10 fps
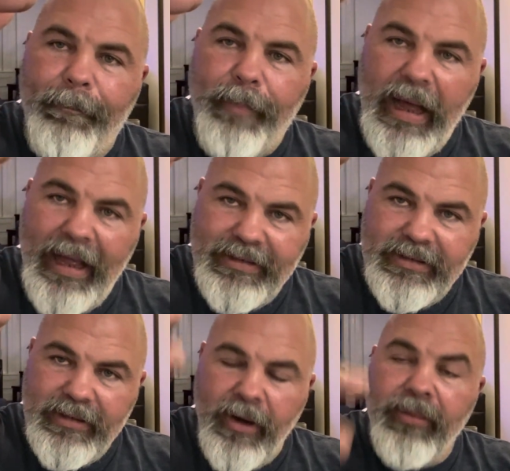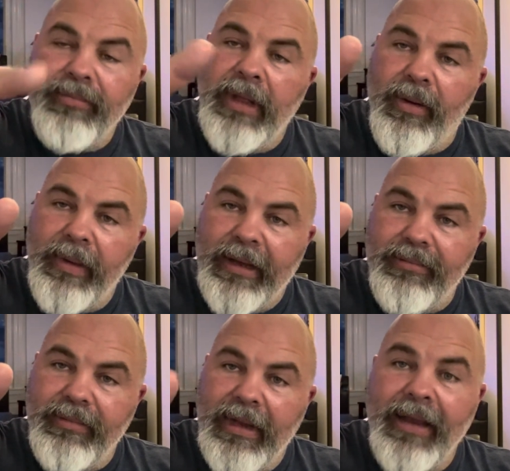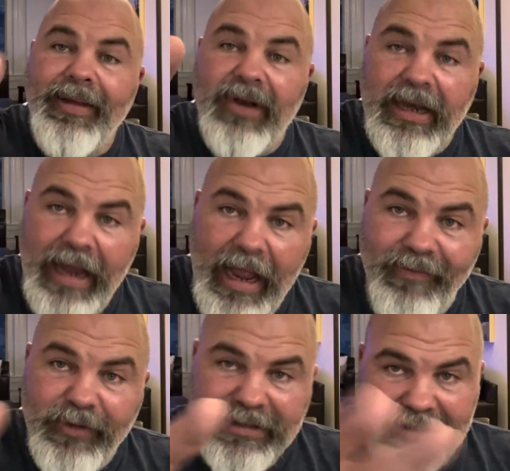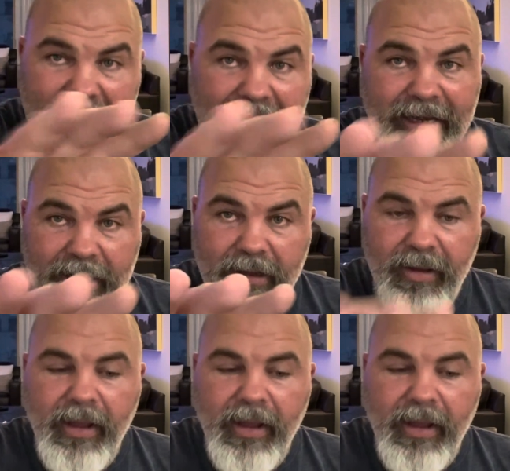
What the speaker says: I'd give it a 9 for standing,